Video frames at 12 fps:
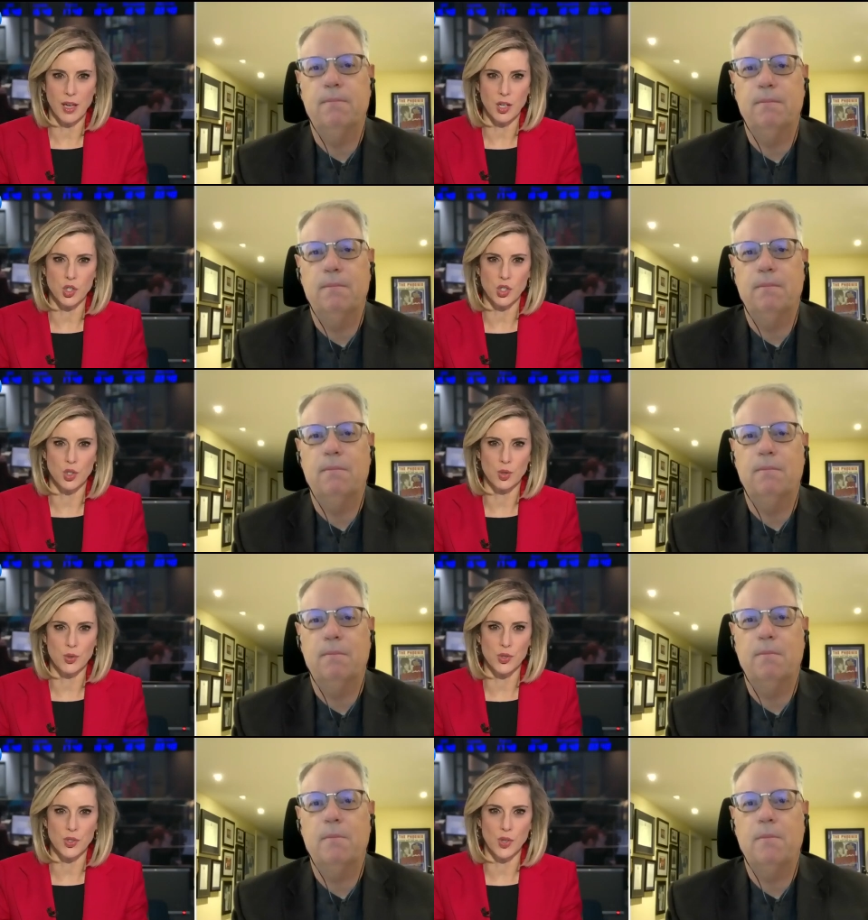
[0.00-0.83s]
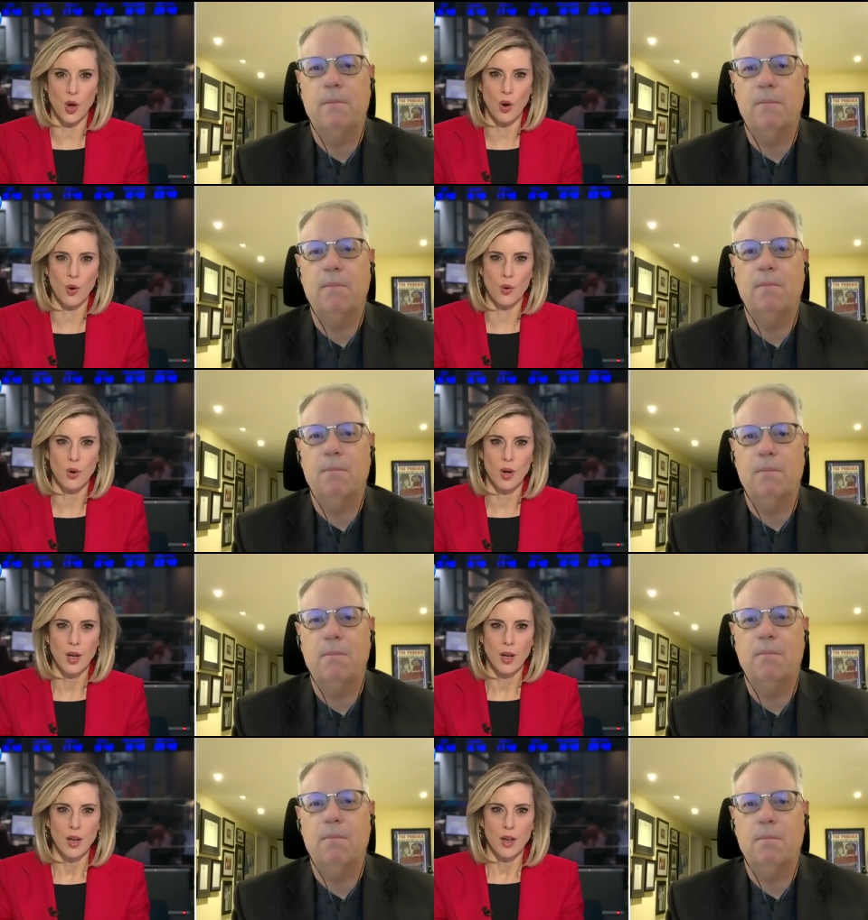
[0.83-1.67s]
Speaker 1: issue. So
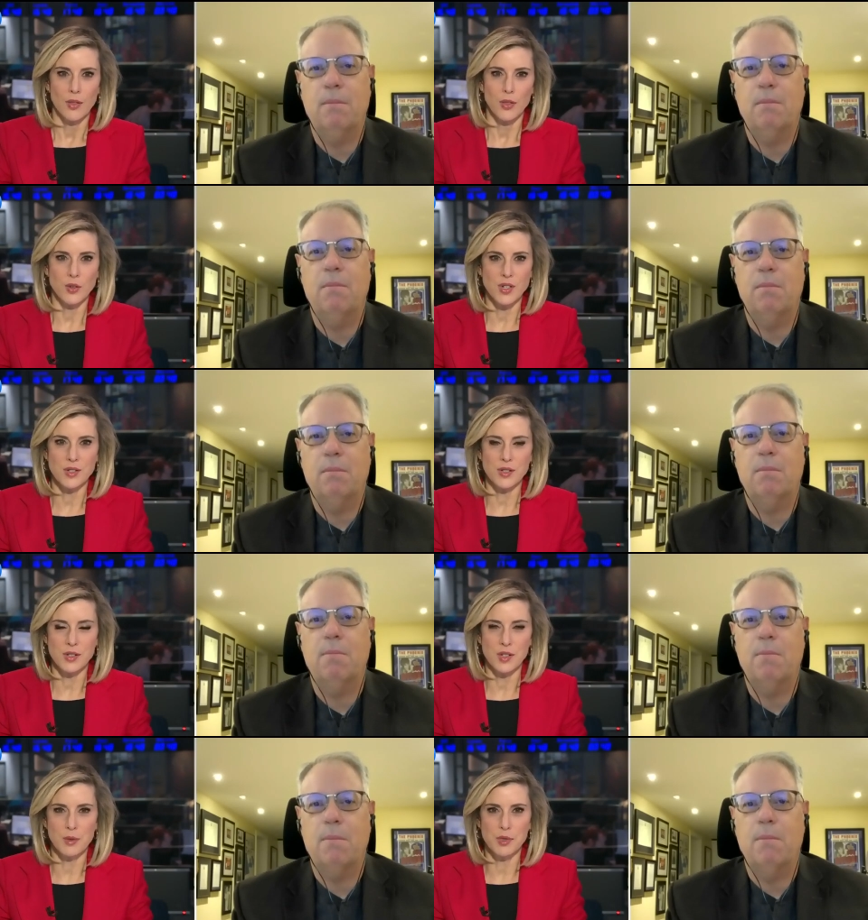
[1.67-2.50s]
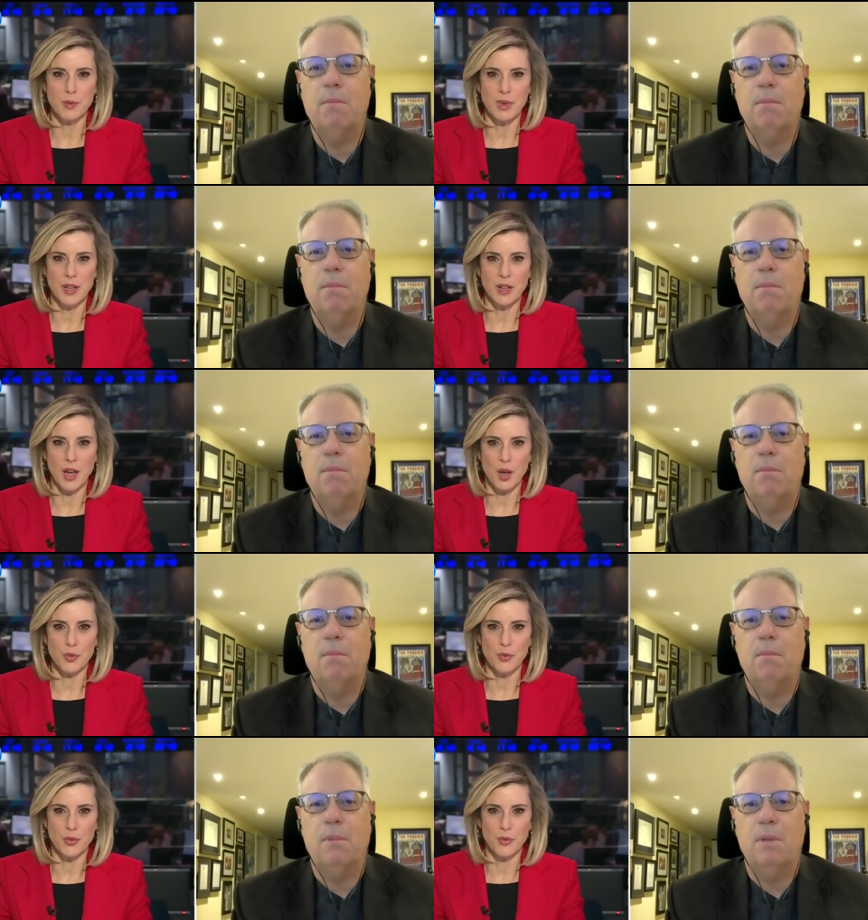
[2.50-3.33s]
there doesn't seem to be
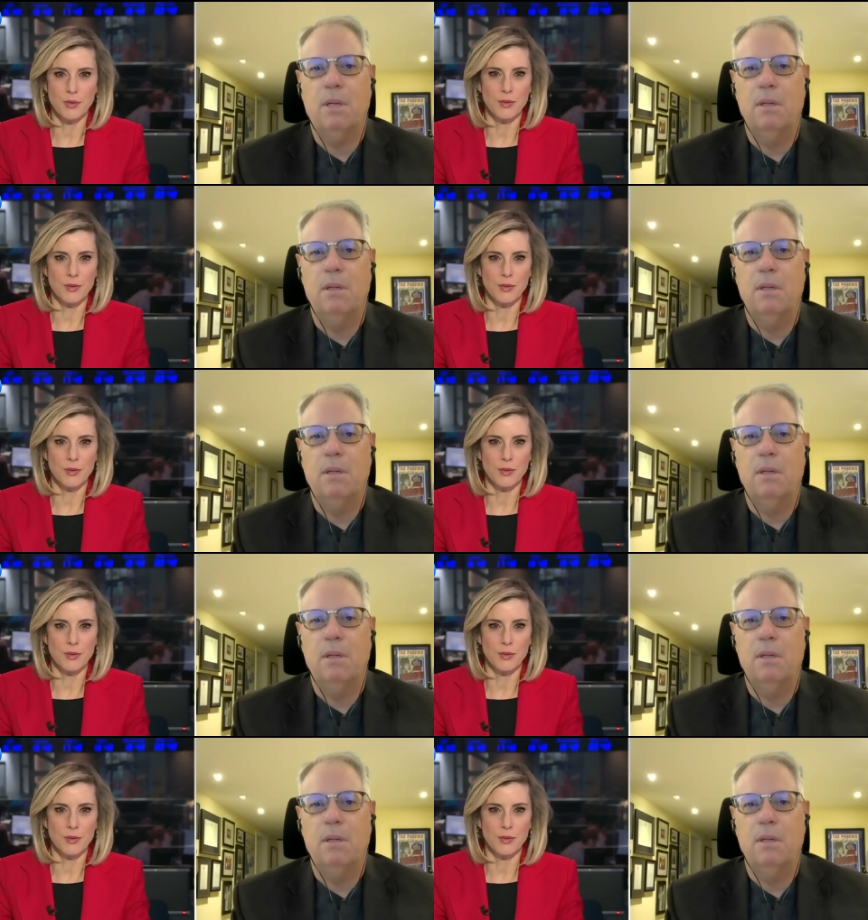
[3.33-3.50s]
enough